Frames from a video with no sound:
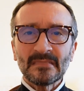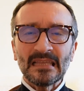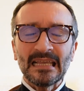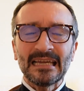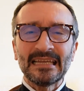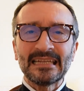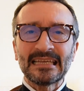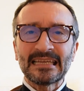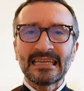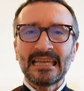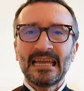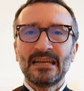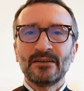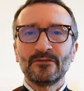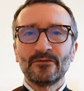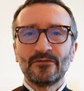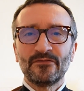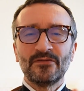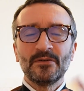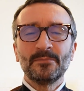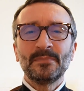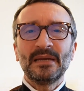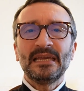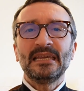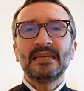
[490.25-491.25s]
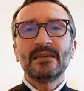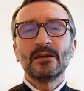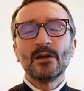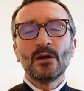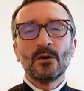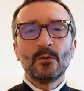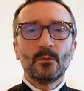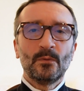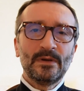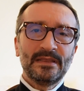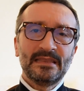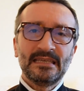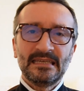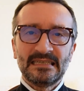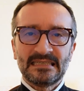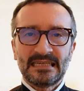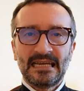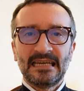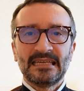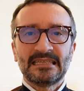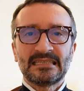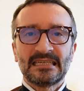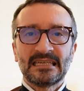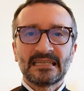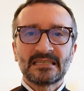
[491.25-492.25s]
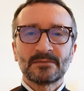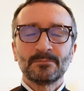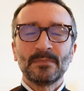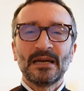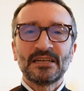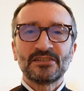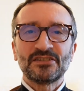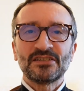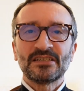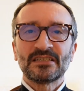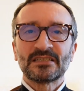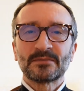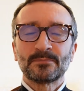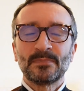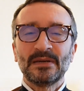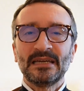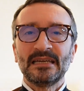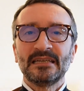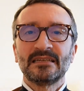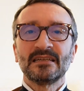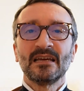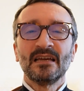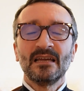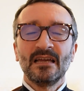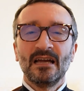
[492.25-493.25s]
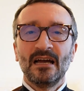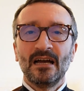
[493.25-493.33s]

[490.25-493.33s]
And again, for me, with these ASICS Magic Speed,